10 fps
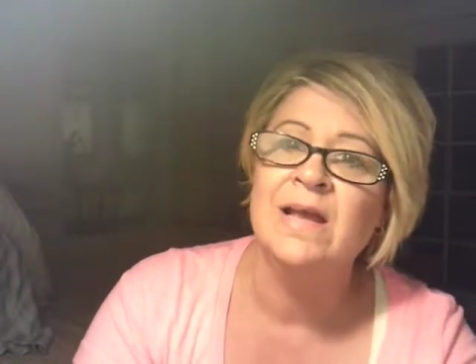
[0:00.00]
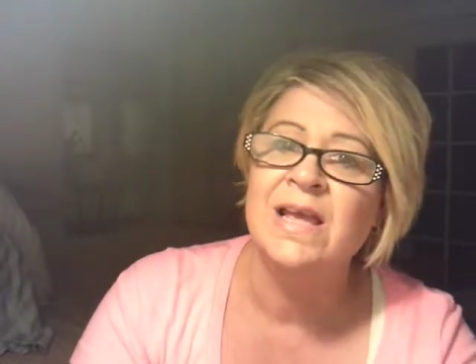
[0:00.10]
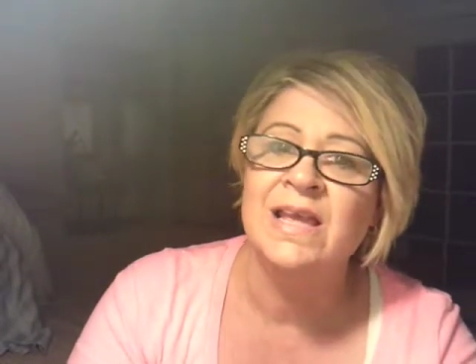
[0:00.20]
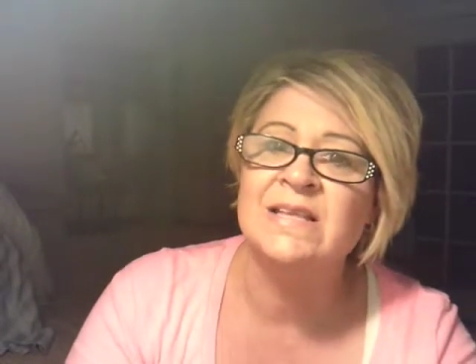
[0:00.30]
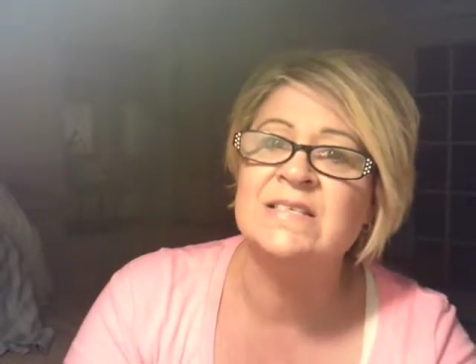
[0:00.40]

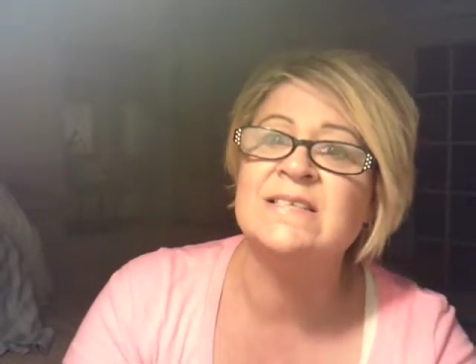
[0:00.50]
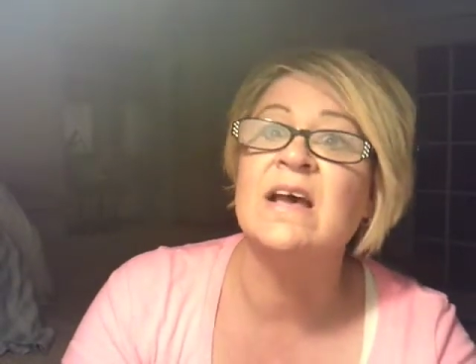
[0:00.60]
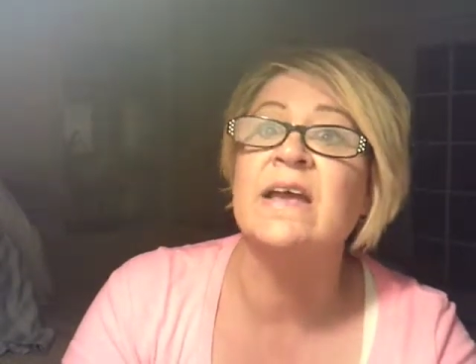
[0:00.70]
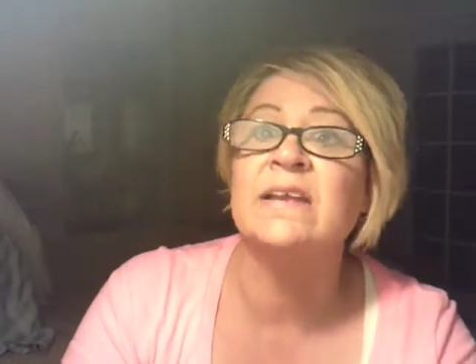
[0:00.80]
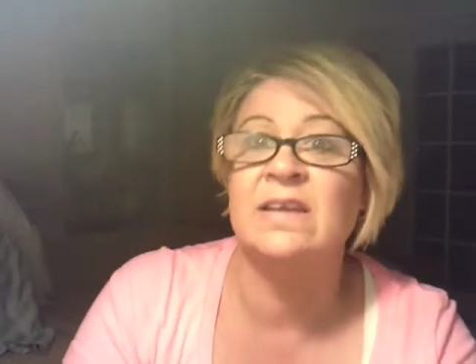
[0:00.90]

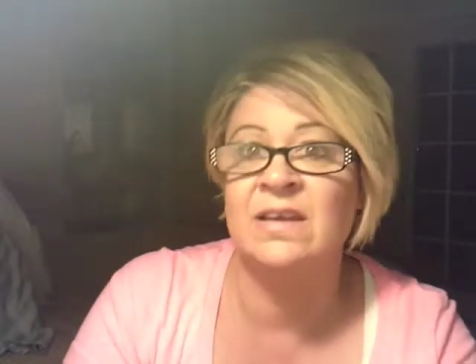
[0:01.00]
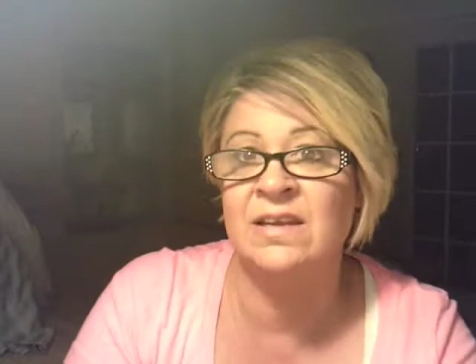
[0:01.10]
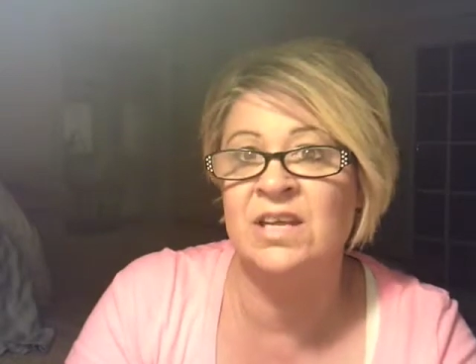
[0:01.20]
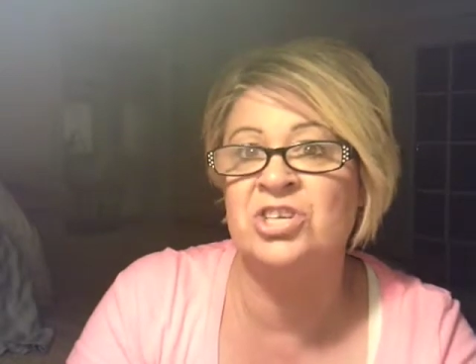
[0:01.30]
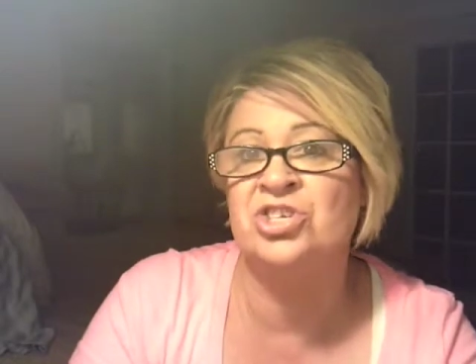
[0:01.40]
incite
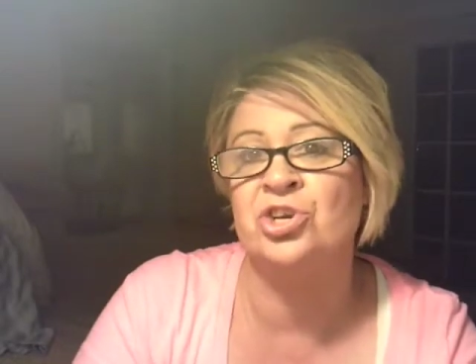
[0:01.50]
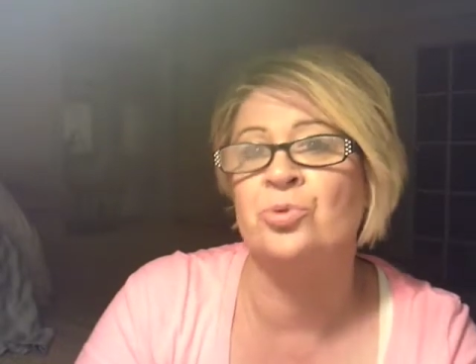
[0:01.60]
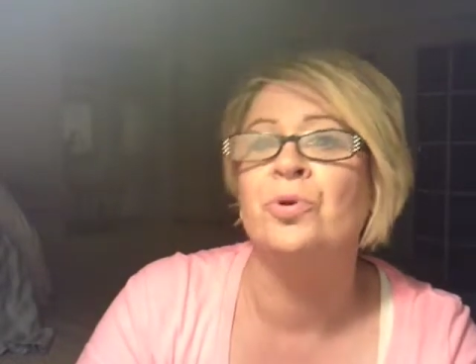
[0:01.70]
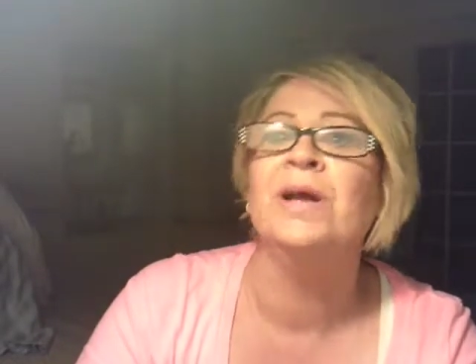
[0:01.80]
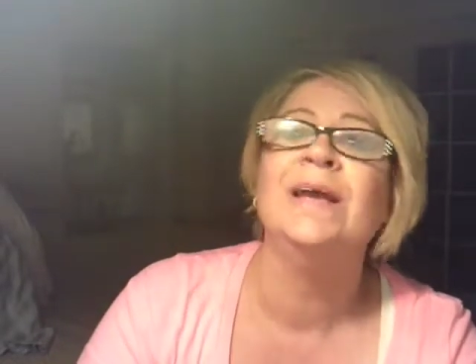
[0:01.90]
an issue.
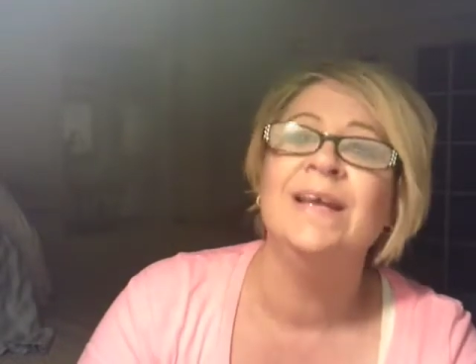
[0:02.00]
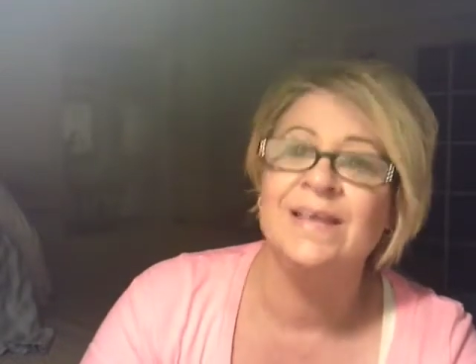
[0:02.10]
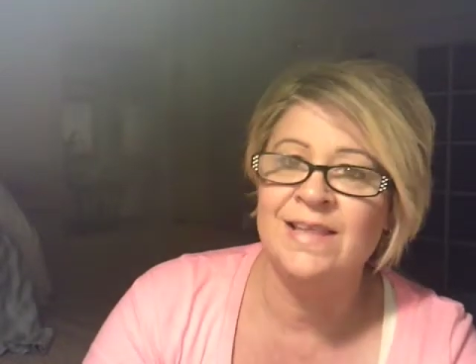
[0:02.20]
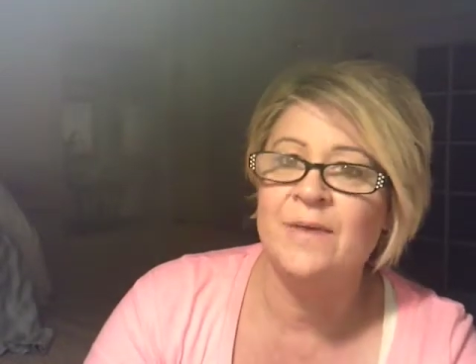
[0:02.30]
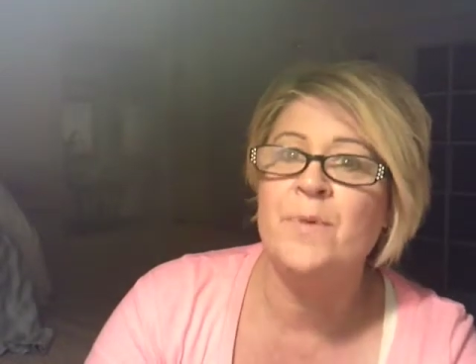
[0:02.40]

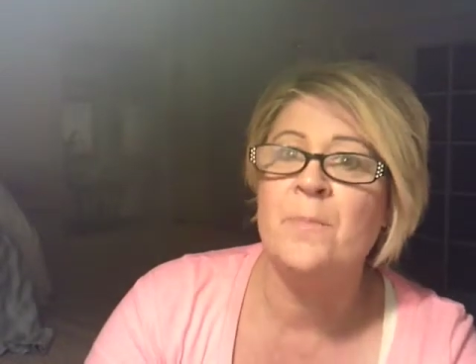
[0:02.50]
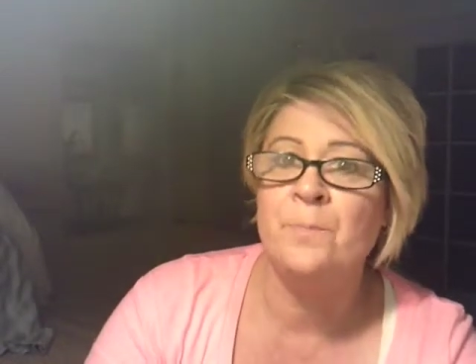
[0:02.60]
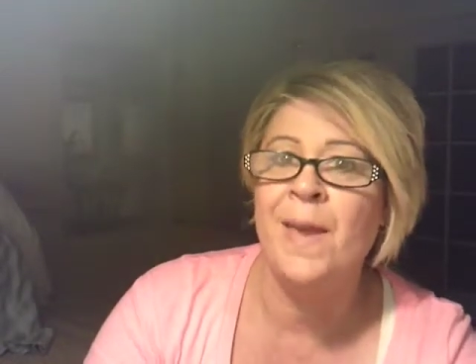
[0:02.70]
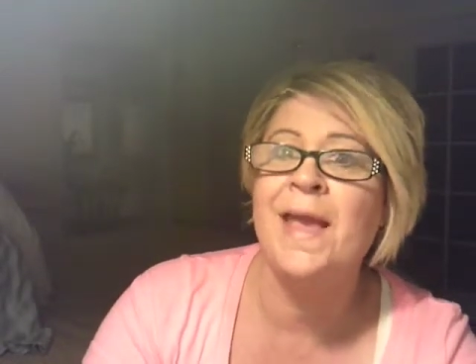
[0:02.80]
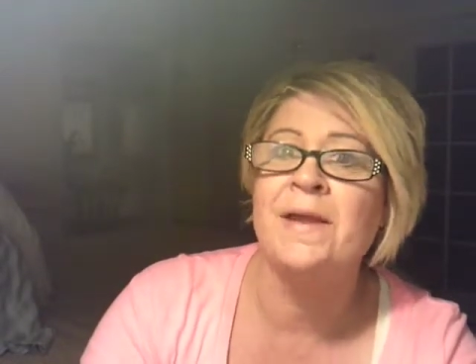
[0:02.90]
They've been
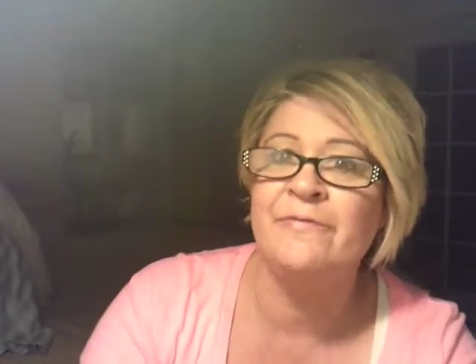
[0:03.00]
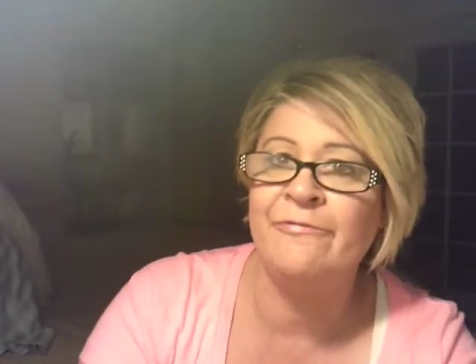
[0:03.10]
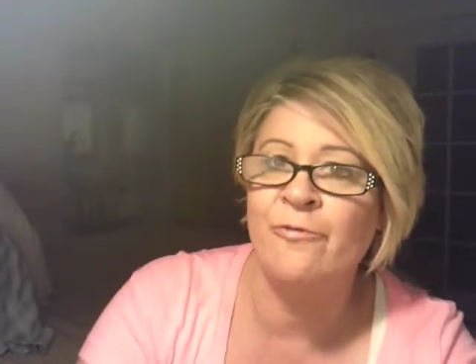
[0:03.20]
paid